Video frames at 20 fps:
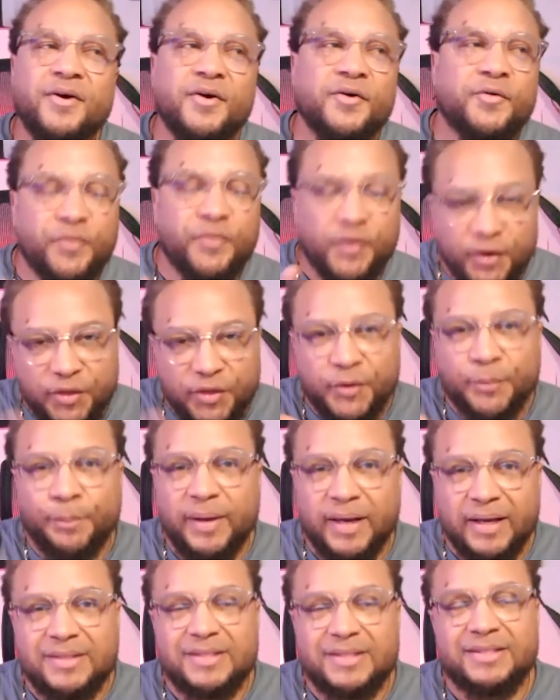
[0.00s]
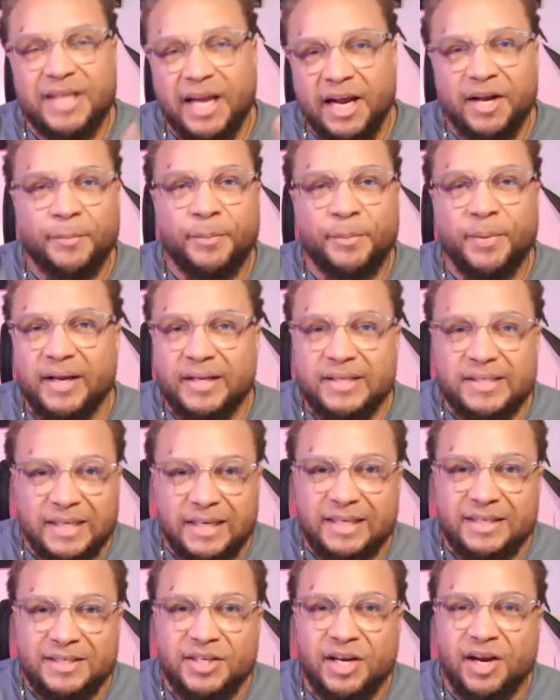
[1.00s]
further pits Jacob against
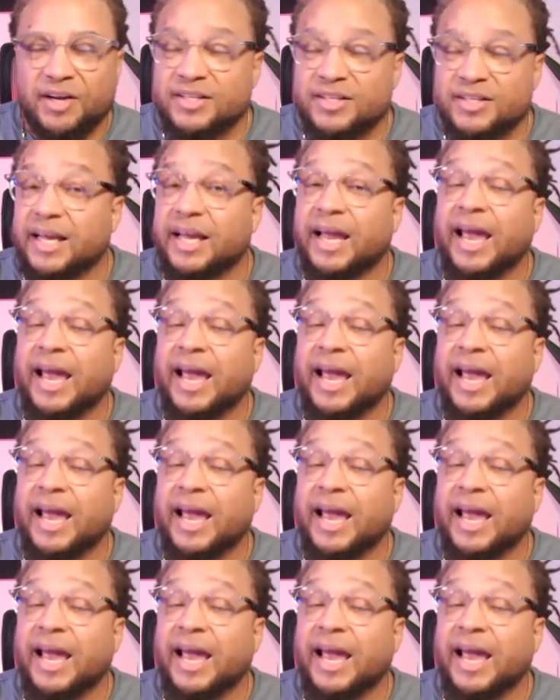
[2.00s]
Esau, saying,